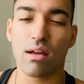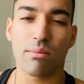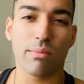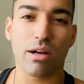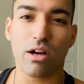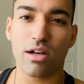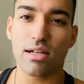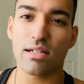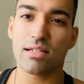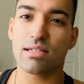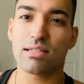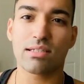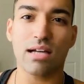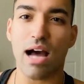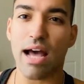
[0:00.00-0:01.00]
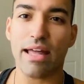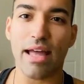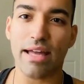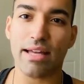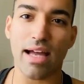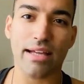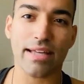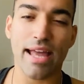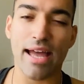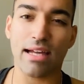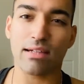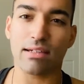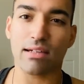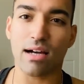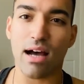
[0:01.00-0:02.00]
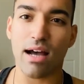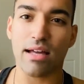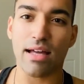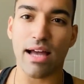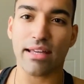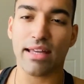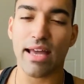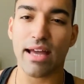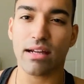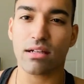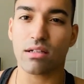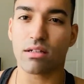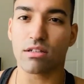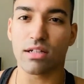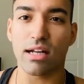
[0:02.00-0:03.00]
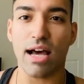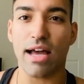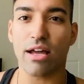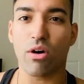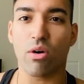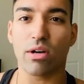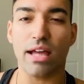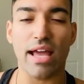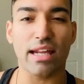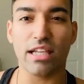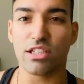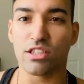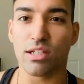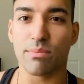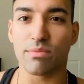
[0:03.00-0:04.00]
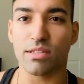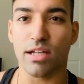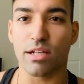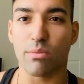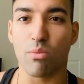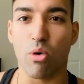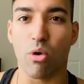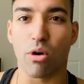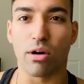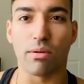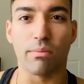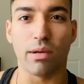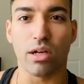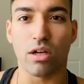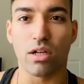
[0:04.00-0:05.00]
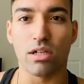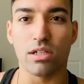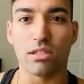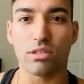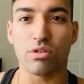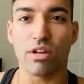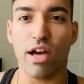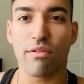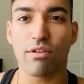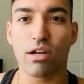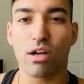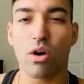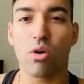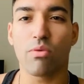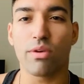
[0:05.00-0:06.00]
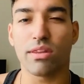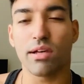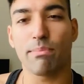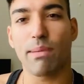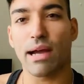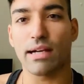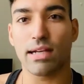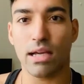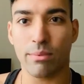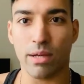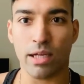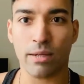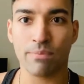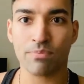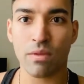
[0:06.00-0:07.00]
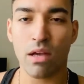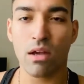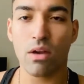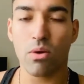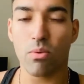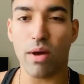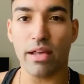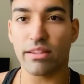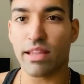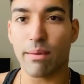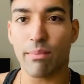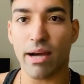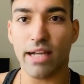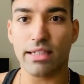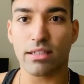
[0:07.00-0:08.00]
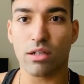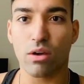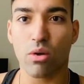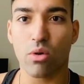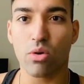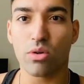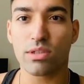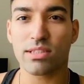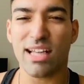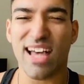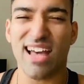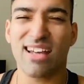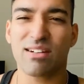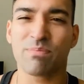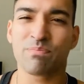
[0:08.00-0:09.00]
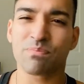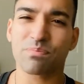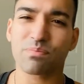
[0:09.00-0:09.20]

because I can't rely on any gyms anymore, because you never know with the pandemic when they might close, and